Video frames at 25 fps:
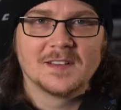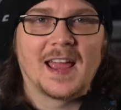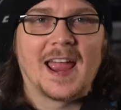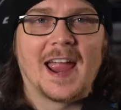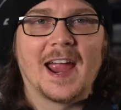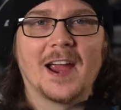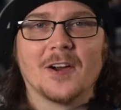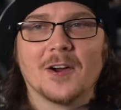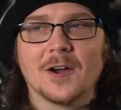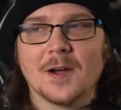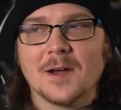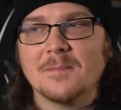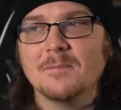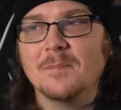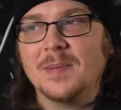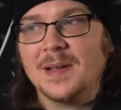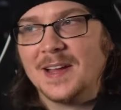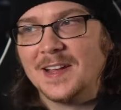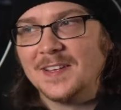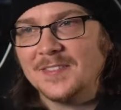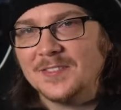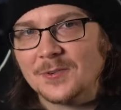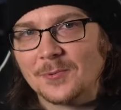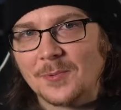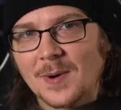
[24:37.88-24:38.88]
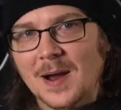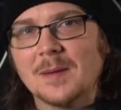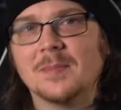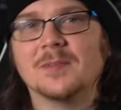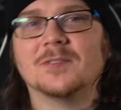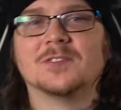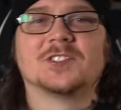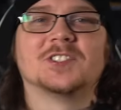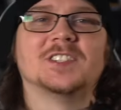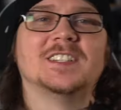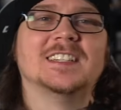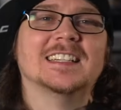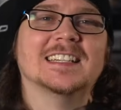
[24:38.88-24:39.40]
Hera being the
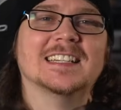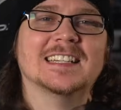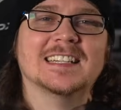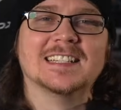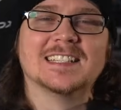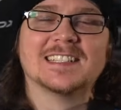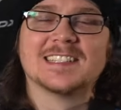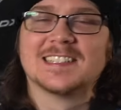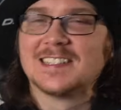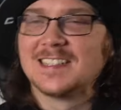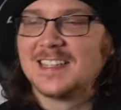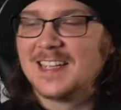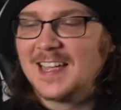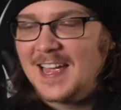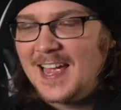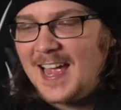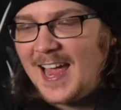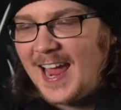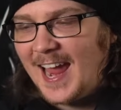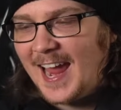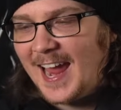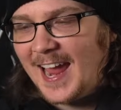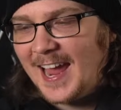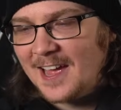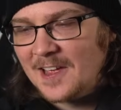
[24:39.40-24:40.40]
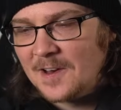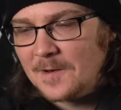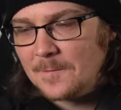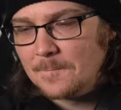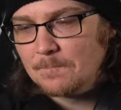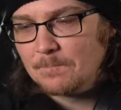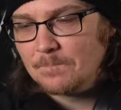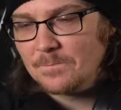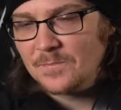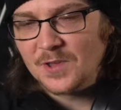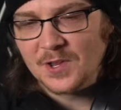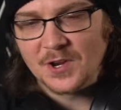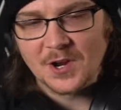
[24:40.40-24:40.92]
rebel she is
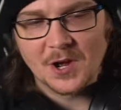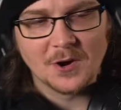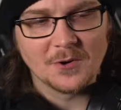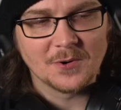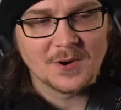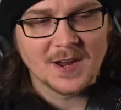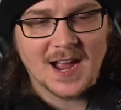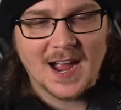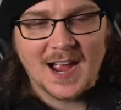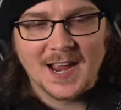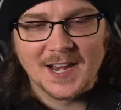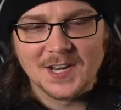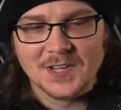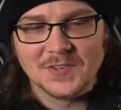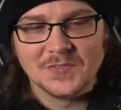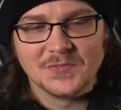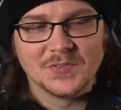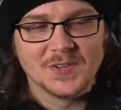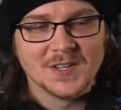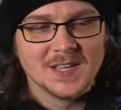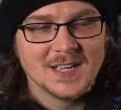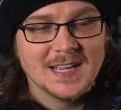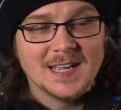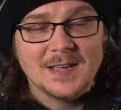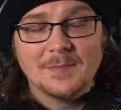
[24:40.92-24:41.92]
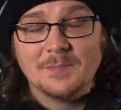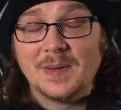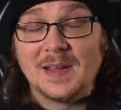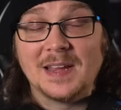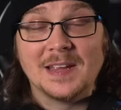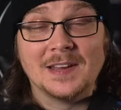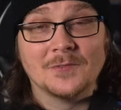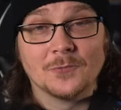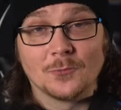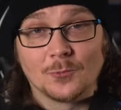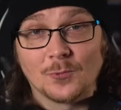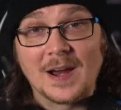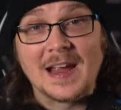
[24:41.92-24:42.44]
and, you know, kind of
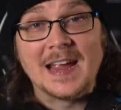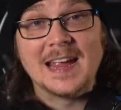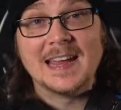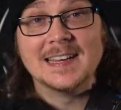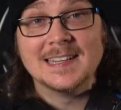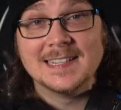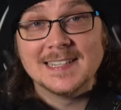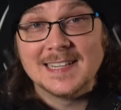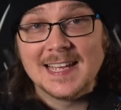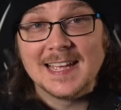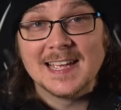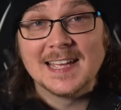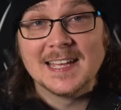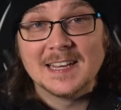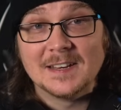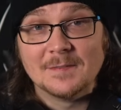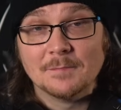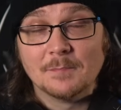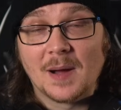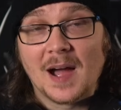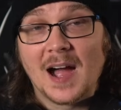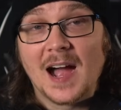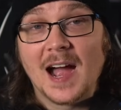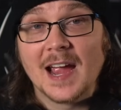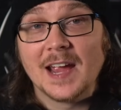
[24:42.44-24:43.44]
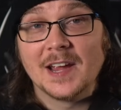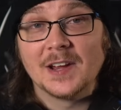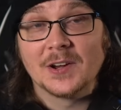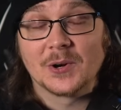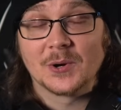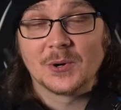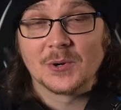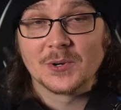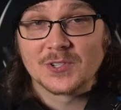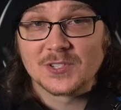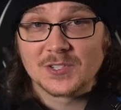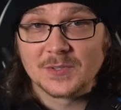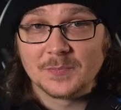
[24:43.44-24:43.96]
being reined in by
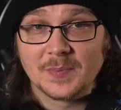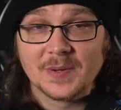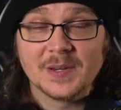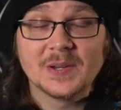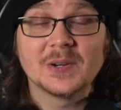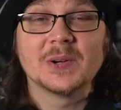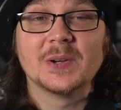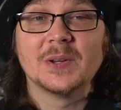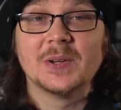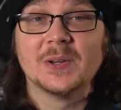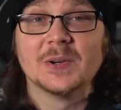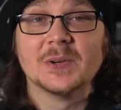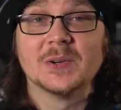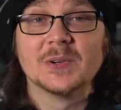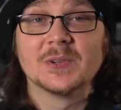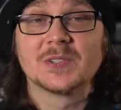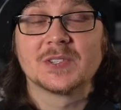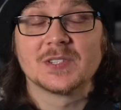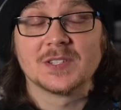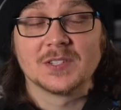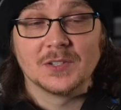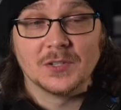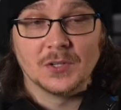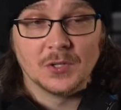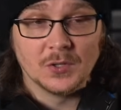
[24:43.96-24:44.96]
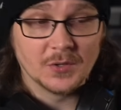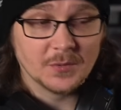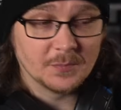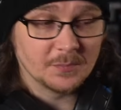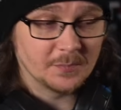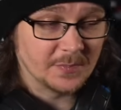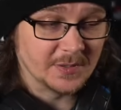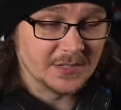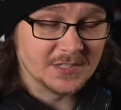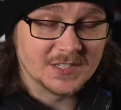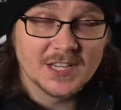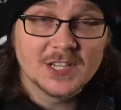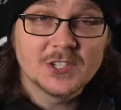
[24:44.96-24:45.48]
her superiors,
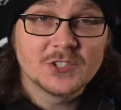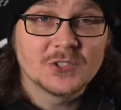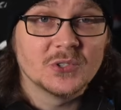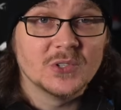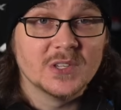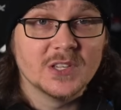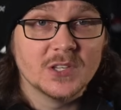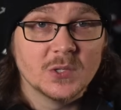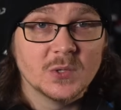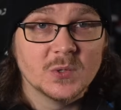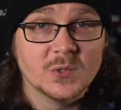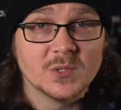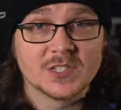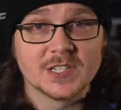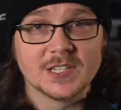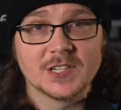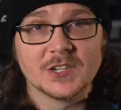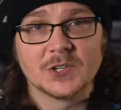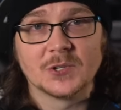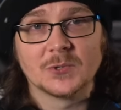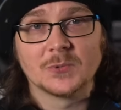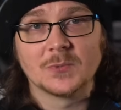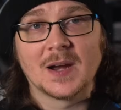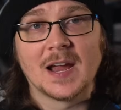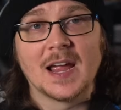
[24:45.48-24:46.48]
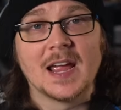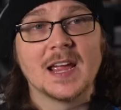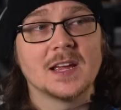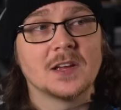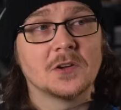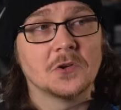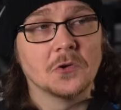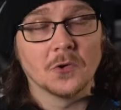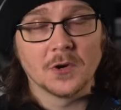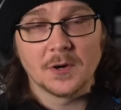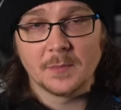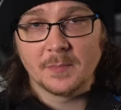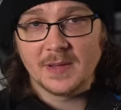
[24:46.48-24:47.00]
potentially losing her rank,
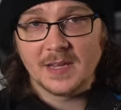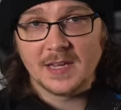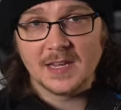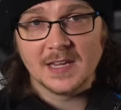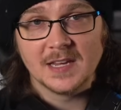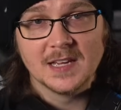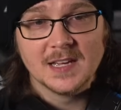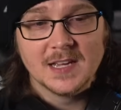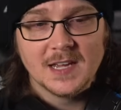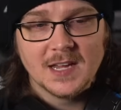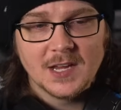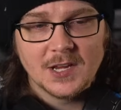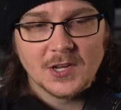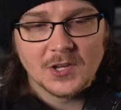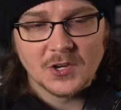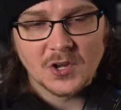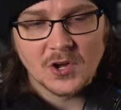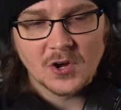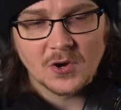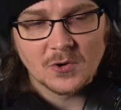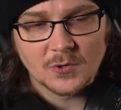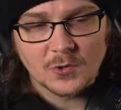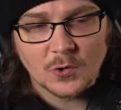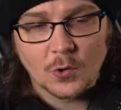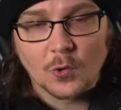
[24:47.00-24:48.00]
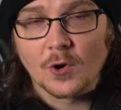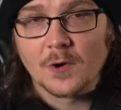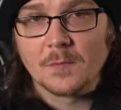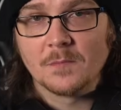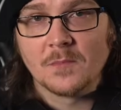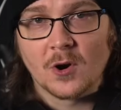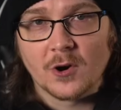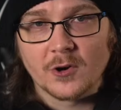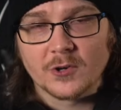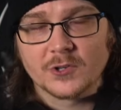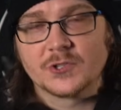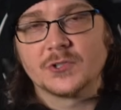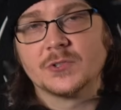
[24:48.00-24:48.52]
going to be, you know,
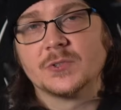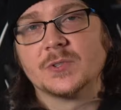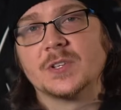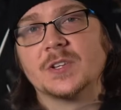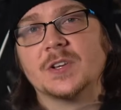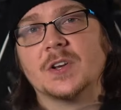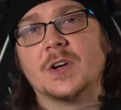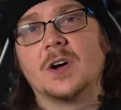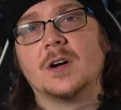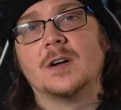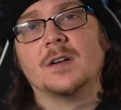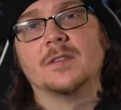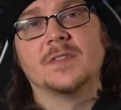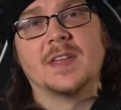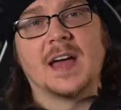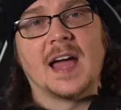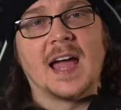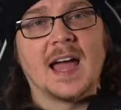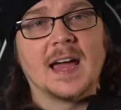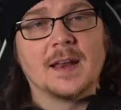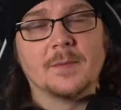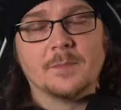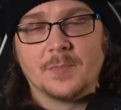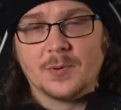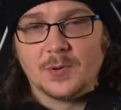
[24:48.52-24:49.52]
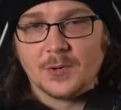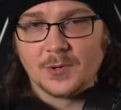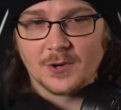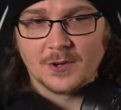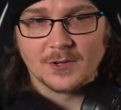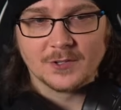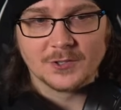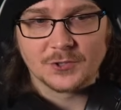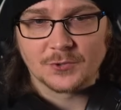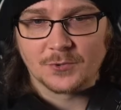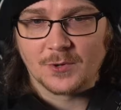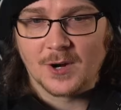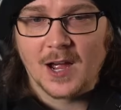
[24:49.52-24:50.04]
court-martialed and all that and put
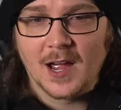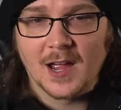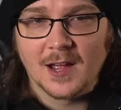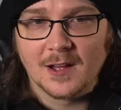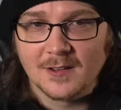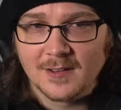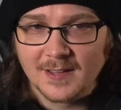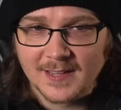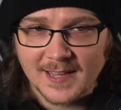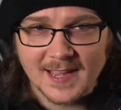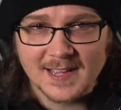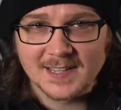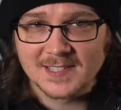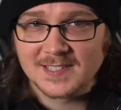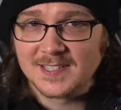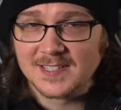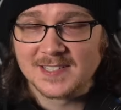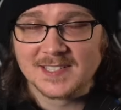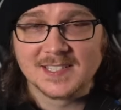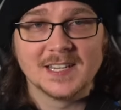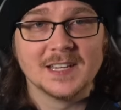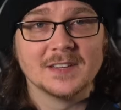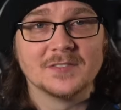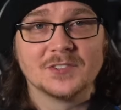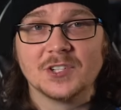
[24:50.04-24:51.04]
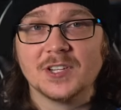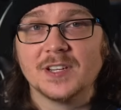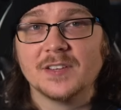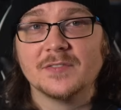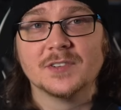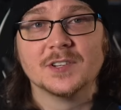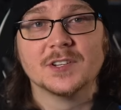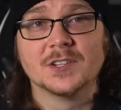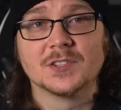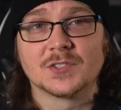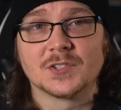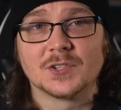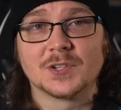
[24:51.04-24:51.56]
on trial, I guess, to see if she
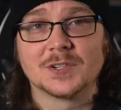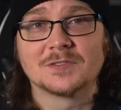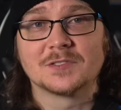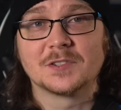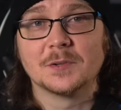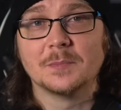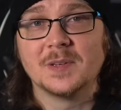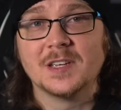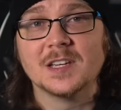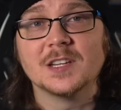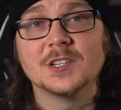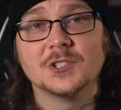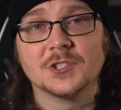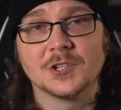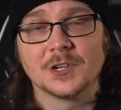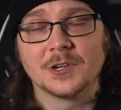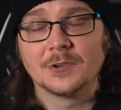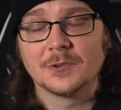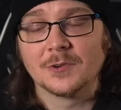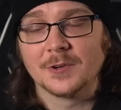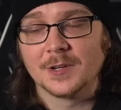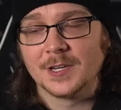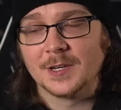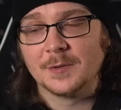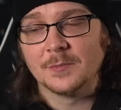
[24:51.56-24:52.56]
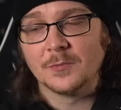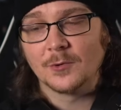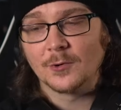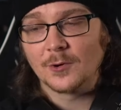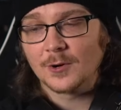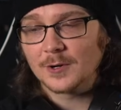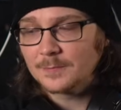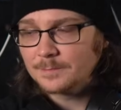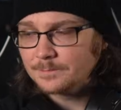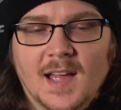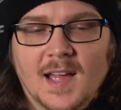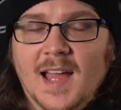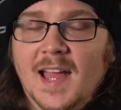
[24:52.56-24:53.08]
even deserves to be a general
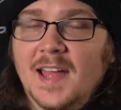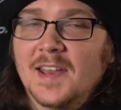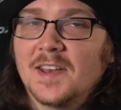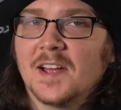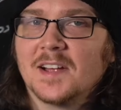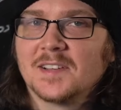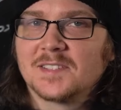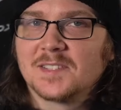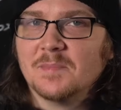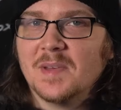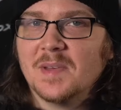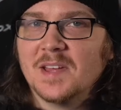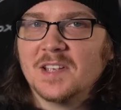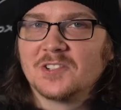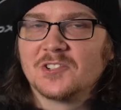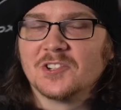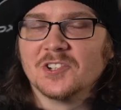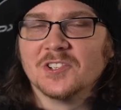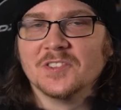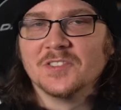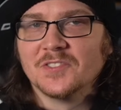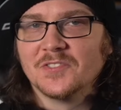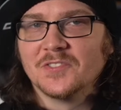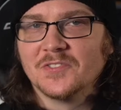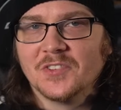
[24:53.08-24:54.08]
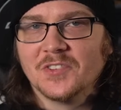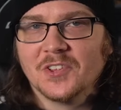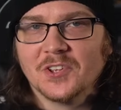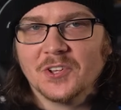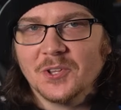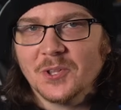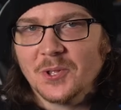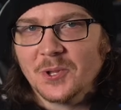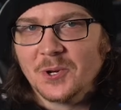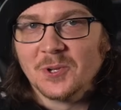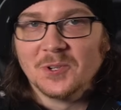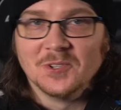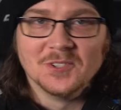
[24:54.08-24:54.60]
anymore. And not to mention the
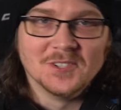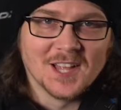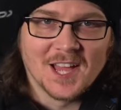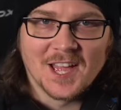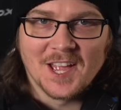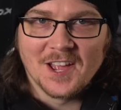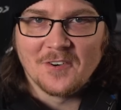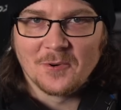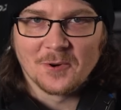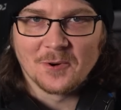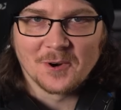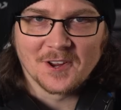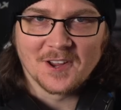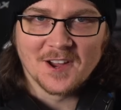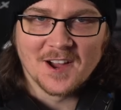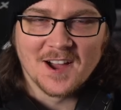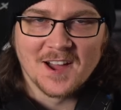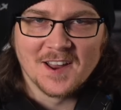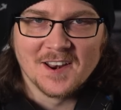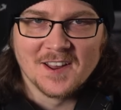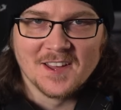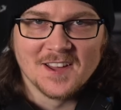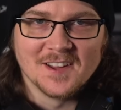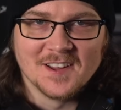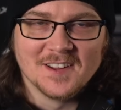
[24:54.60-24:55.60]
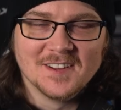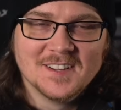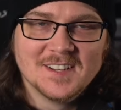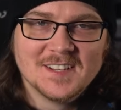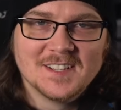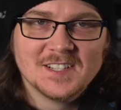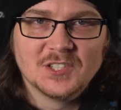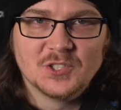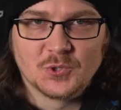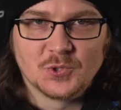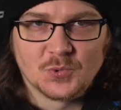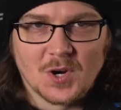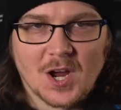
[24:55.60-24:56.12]
little Leia Organa
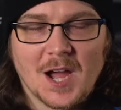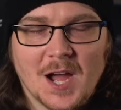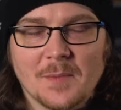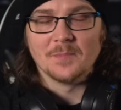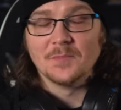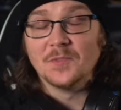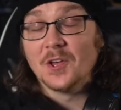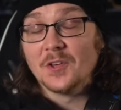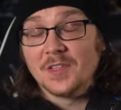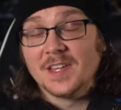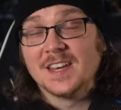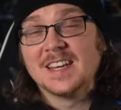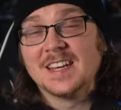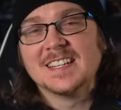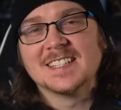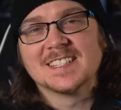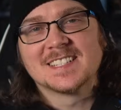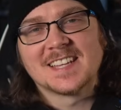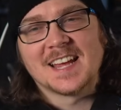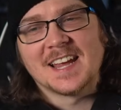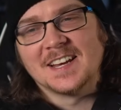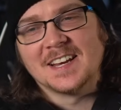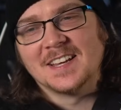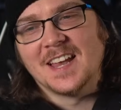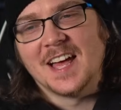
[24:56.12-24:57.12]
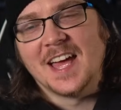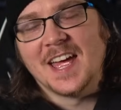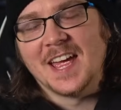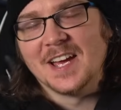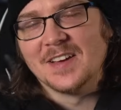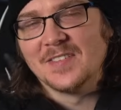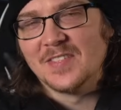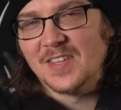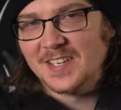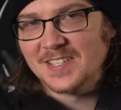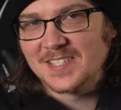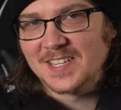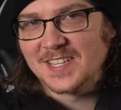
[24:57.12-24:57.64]
drop. No, they didn't say Leia.
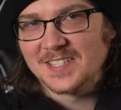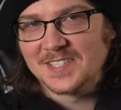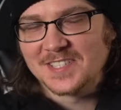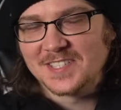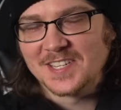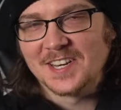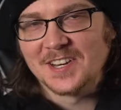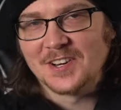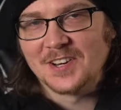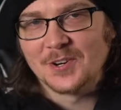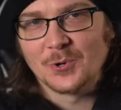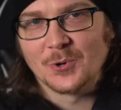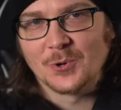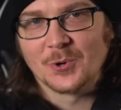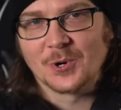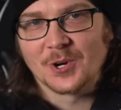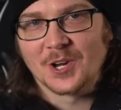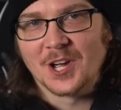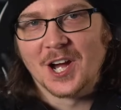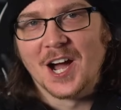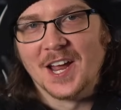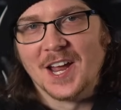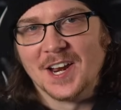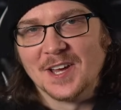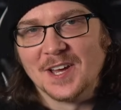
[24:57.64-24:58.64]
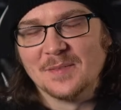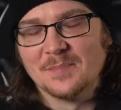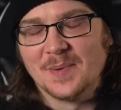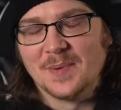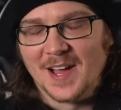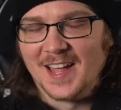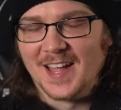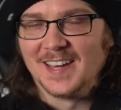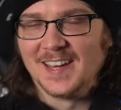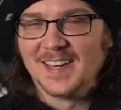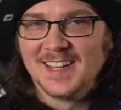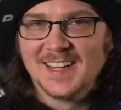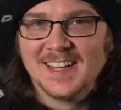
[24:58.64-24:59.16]
They said Senator Organa,
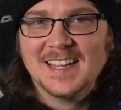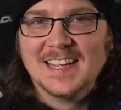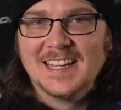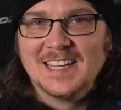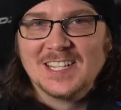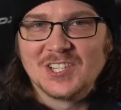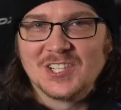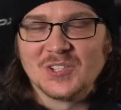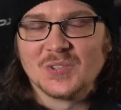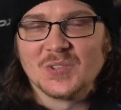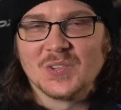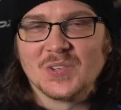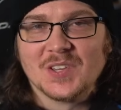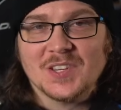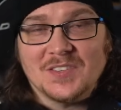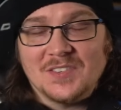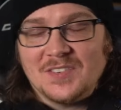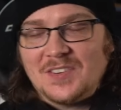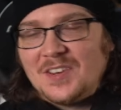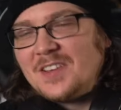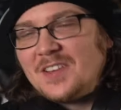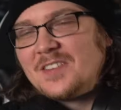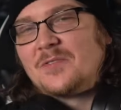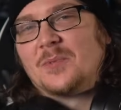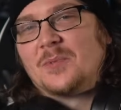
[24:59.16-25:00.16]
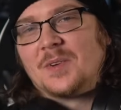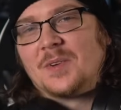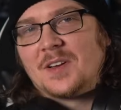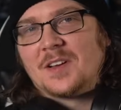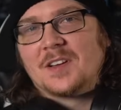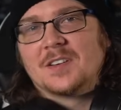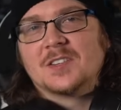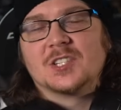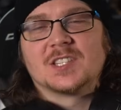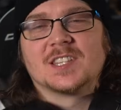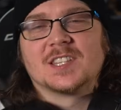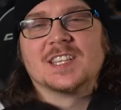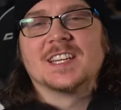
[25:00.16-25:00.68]
but
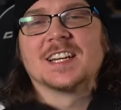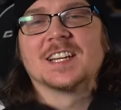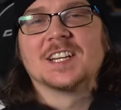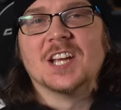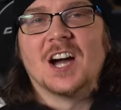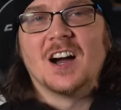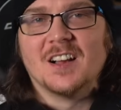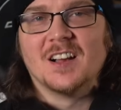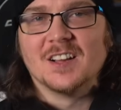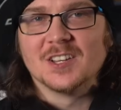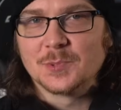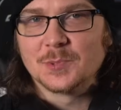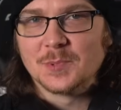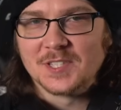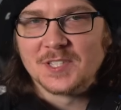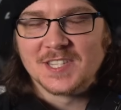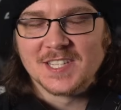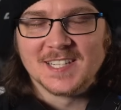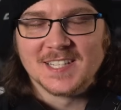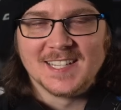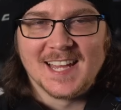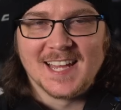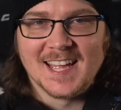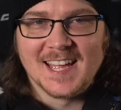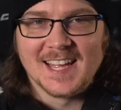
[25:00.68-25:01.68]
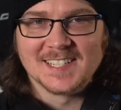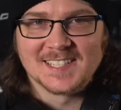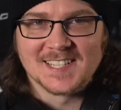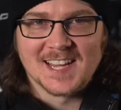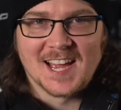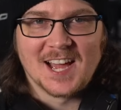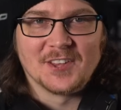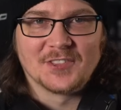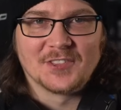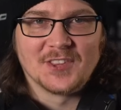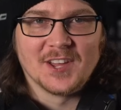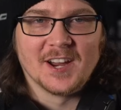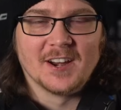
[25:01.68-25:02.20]
just the acknowledgement that Leia's
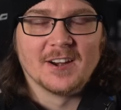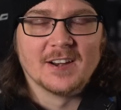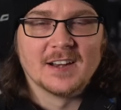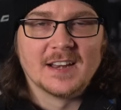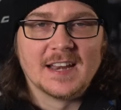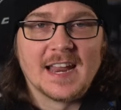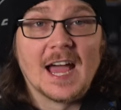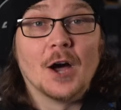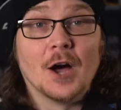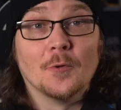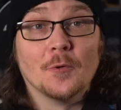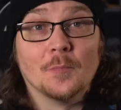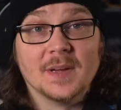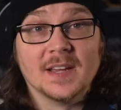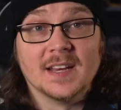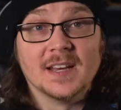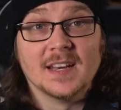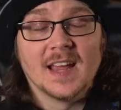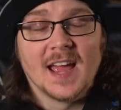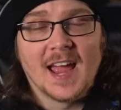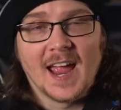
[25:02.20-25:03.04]
out there and helping